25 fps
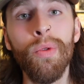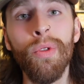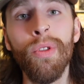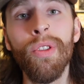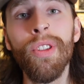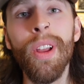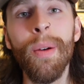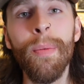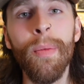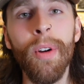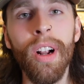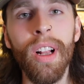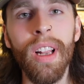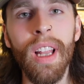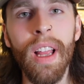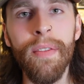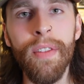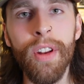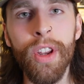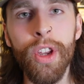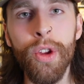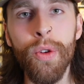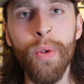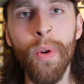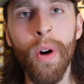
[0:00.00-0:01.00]
rule number
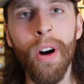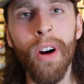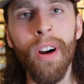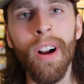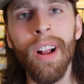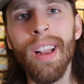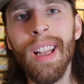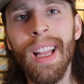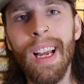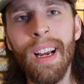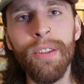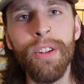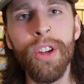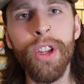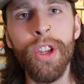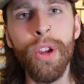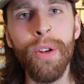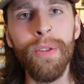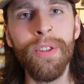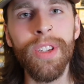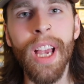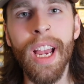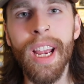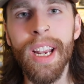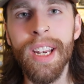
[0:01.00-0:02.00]
11, you are allowed to
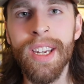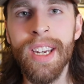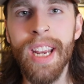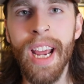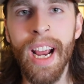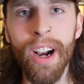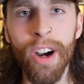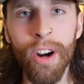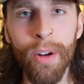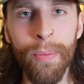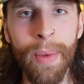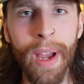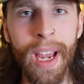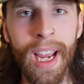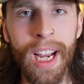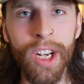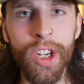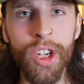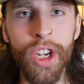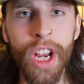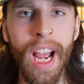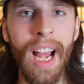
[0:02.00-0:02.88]
use a Terra page